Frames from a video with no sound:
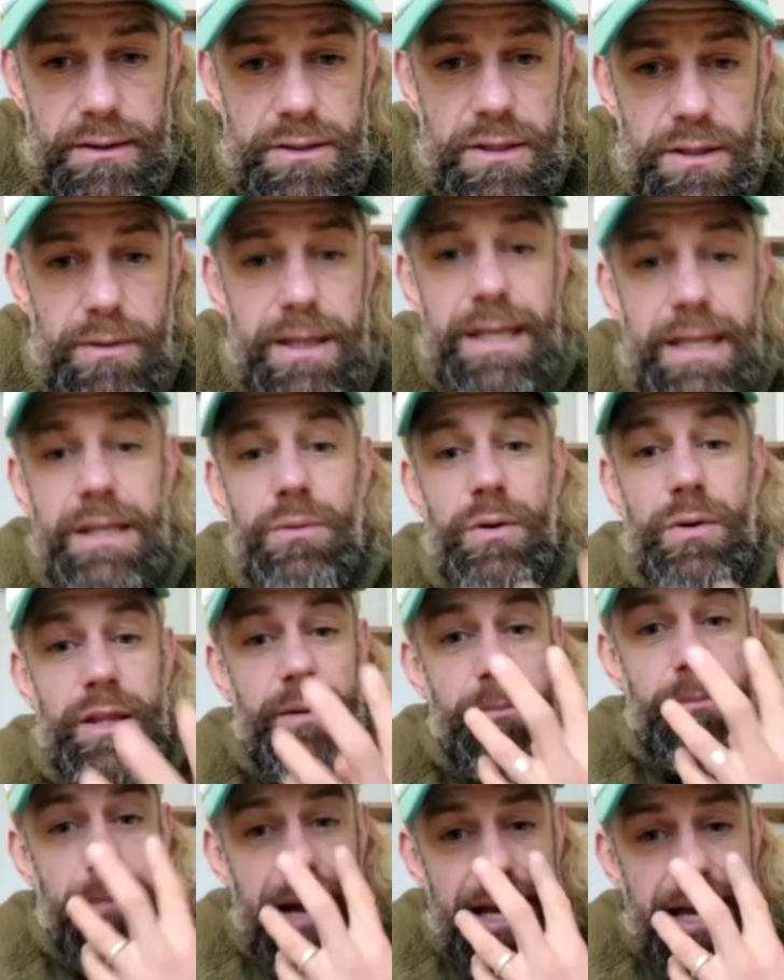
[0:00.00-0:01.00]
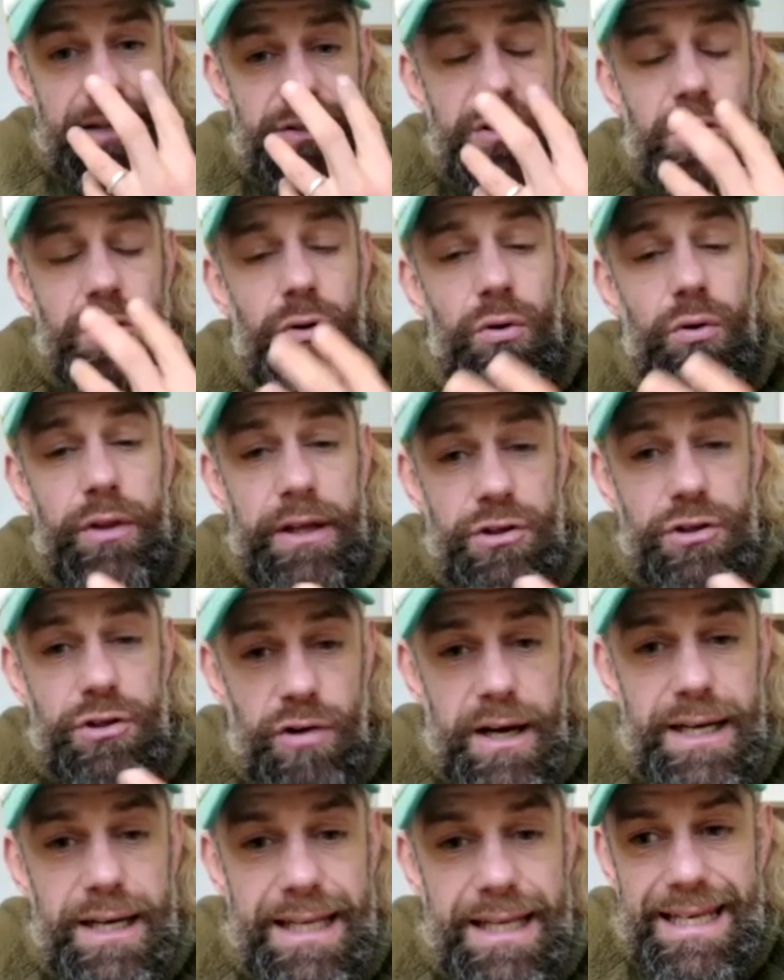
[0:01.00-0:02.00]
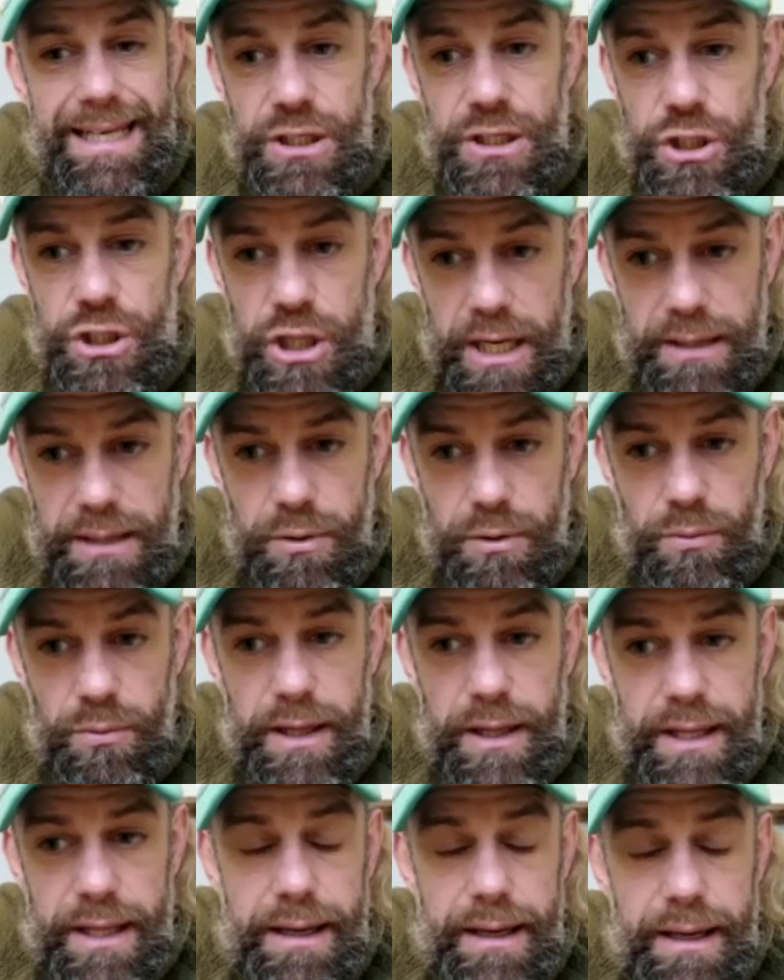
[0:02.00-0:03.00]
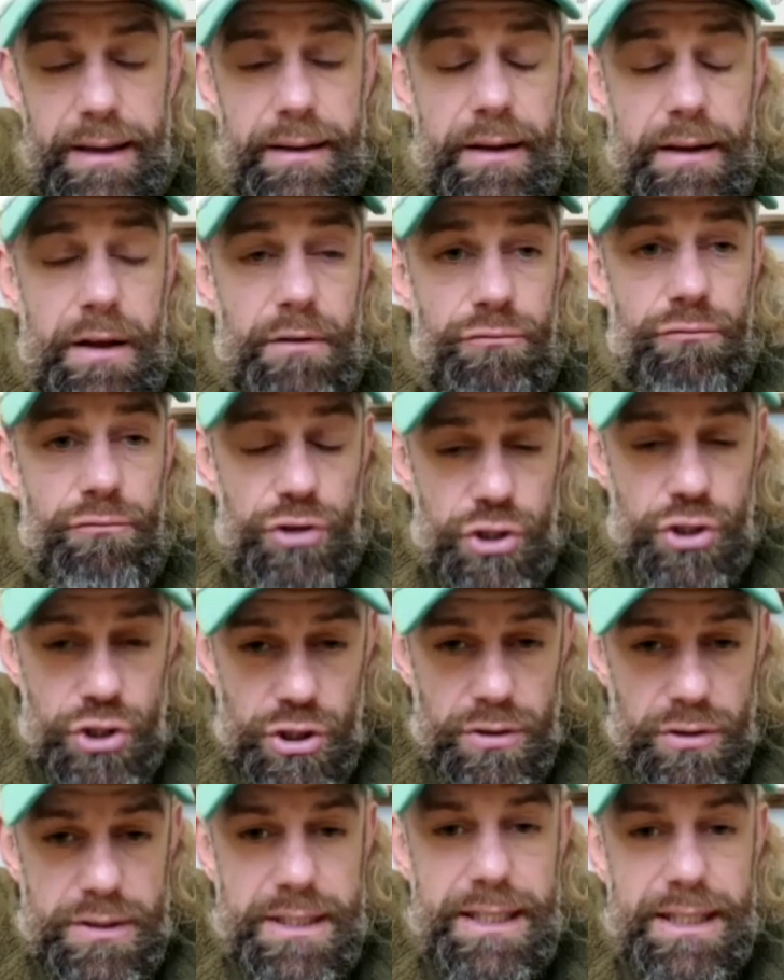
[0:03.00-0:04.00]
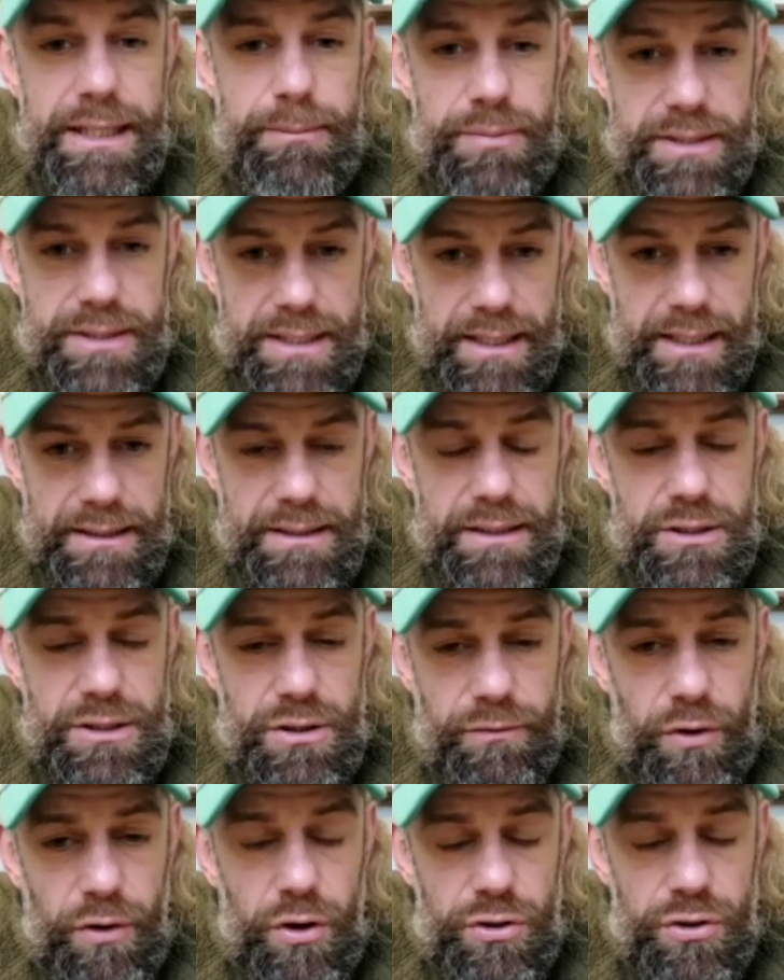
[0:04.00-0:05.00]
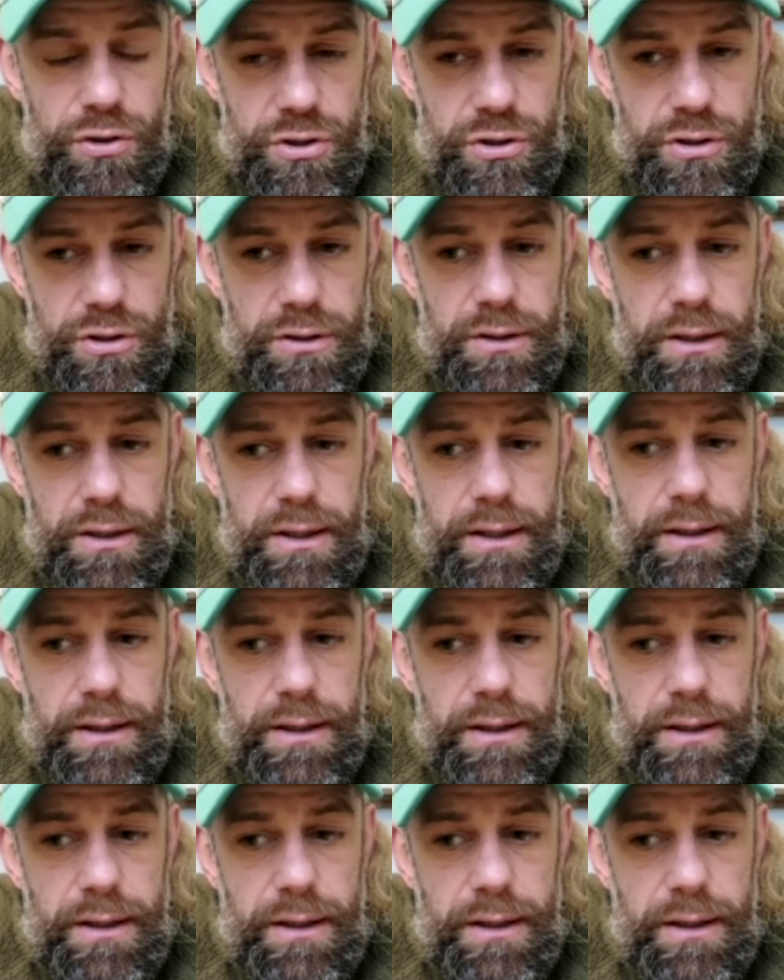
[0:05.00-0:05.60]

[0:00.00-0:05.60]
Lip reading: So either with a mask or they're training chamber where they're reducing the percentage of oxygen.